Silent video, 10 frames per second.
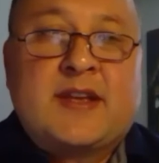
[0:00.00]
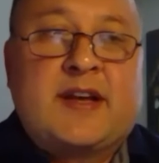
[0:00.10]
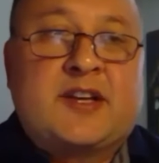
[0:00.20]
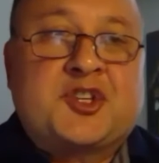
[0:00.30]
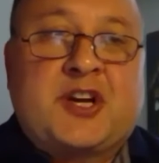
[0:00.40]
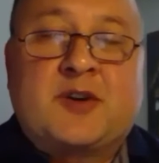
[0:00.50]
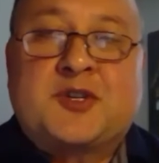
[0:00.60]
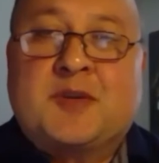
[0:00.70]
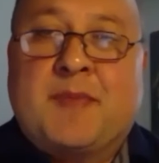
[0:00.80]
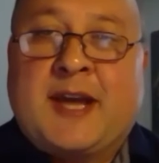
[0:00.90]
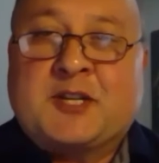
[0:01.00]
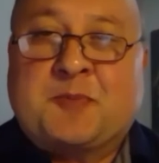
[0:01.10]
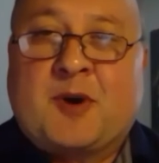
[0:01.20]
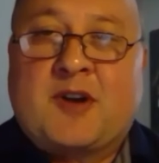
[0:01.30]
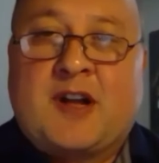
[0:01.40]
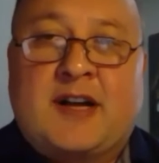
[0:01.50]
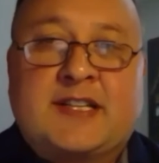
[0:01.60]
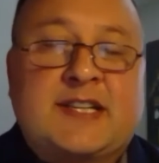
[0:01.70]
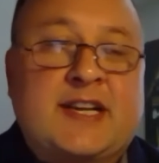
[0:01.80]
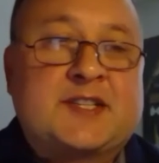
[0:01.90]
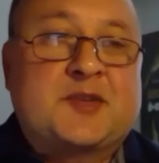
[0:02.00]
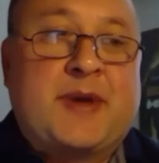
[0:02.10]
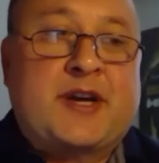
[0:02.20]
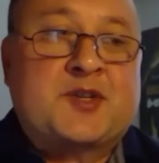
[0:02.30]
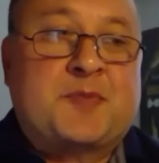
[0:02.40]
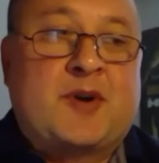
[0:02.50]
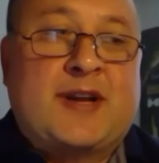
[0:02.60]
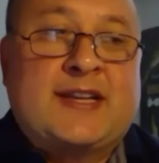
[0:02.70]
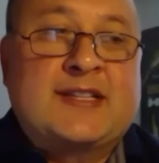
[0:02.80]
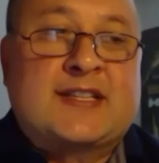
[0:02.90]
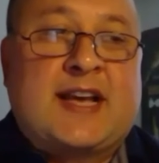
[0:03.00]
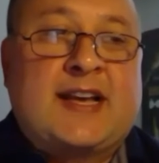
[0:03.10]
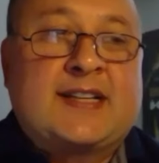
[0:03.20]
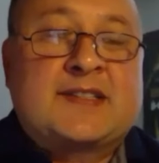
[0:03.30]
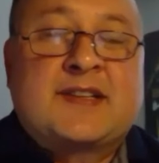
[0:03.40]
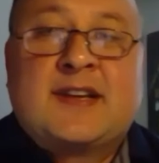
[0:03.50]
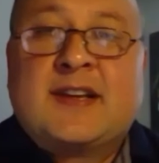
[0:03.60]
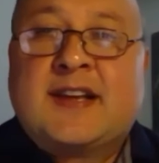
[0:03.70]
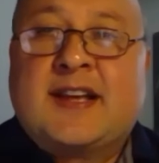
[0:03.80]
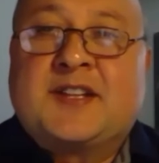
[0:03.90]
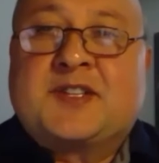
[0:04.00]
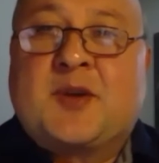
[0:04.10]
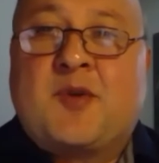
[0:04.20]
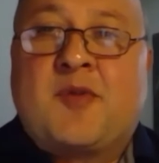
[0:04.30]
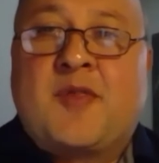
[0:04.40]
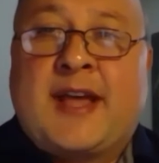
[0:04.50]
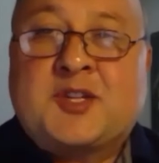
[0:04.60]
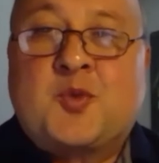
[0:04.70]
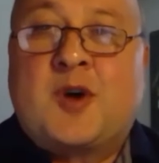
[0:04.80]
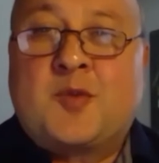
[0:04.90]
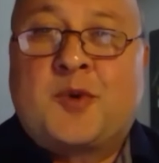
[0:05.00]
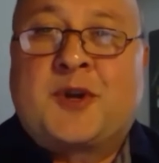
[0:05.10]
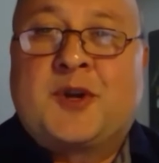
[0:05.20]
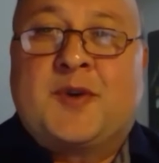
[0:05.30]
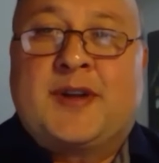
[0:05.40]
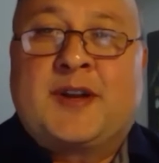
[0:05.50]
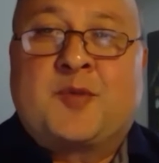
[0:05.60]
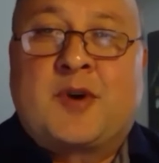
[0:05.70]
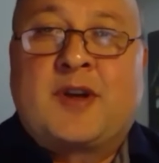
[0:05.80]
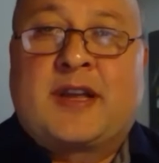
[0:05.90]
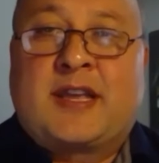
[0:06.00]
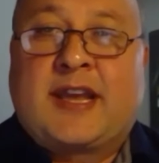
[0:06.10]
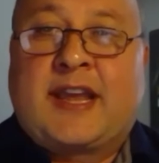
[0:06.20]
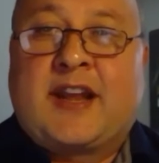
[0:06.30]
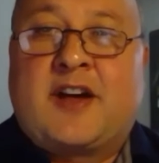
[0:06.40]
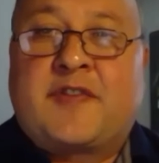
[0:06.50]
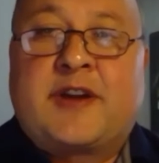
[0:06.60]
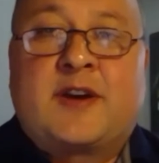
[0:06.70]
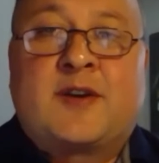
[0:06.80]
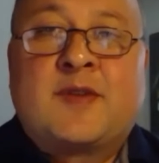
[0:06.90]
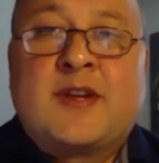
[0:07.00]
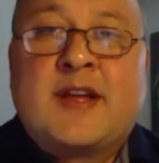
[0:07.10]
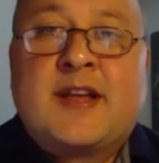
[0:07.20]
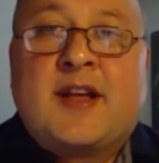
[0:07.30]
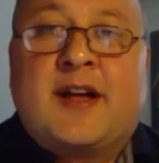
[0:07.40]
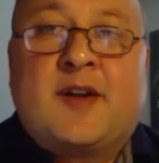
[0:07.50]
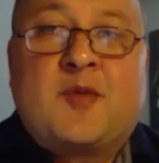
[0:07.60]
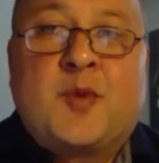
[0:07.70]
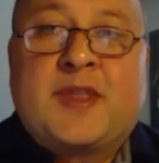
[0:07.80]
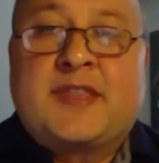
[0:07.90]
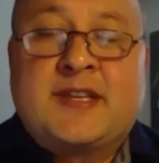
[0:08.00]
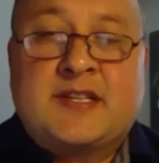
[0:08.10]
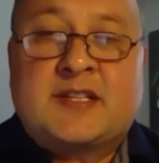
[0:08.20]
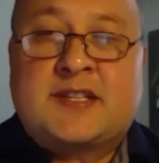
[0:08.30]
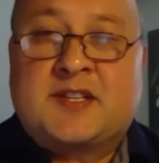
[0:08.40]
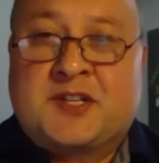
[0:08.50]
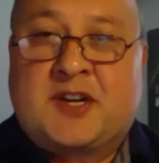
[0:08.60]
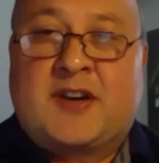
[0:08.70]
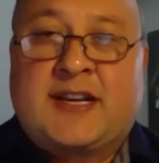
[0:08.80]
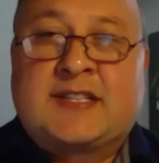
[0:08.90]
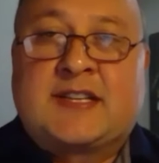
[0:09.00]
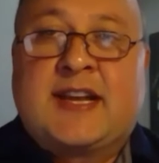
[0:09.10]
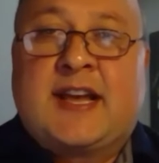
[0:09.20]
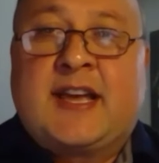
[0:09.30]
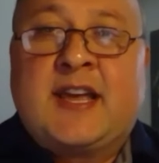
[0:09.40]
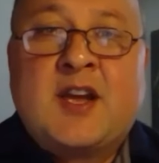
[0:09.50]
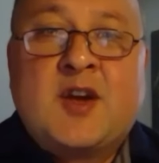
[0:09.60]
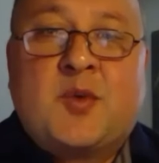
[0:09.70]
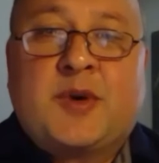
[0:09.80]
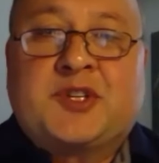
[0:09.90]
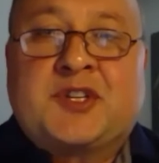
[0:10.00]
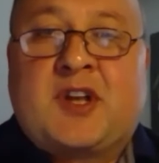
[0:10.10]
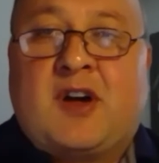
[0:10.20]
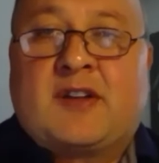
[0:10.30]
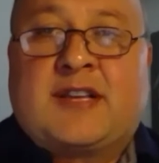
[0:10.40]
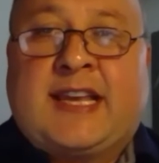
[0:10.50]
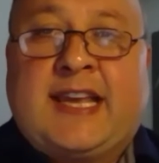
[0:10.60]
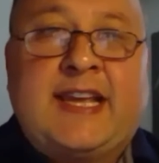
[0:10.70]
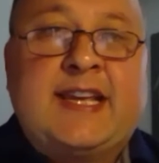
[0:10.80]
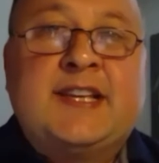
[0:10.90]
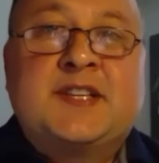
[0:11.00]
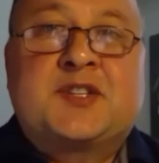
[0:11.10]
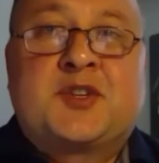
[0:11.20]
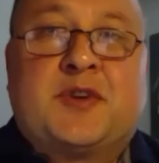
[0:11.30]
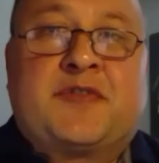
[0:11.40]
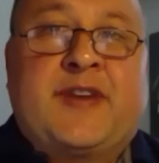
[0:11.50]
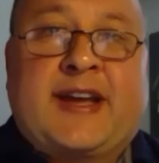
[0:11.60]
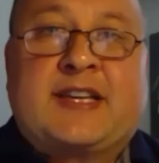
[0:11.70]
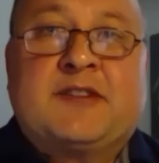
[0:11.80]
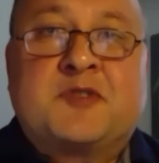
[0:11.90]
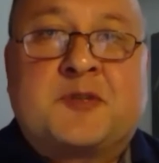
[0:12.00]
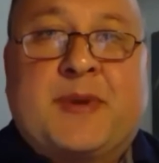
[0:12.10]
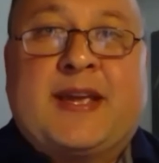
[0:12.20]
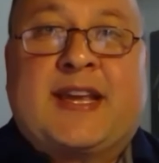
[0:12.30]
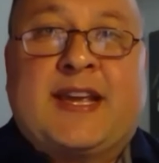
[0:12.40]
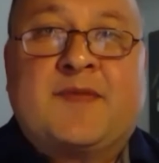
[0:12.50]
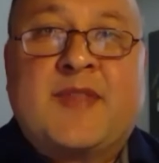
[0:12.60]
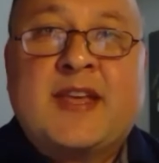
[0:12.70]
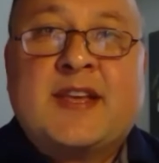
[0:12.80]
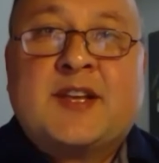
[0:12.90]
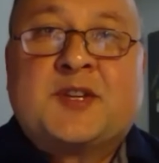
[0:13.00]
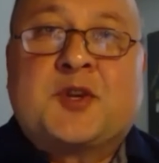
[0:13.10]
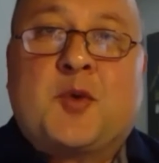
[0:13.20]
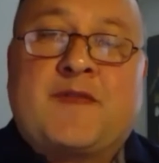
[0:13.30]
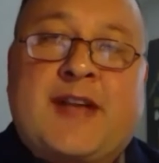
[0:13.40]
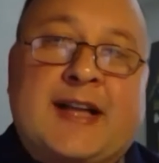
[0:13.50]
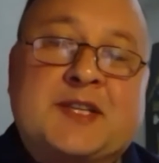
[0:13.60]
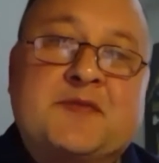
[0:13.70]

share some expert content, some expert insights, and so that's what we're doing. And we're going to kick it off here with this series today, which is called Keys to Effective Speaking. So we've got some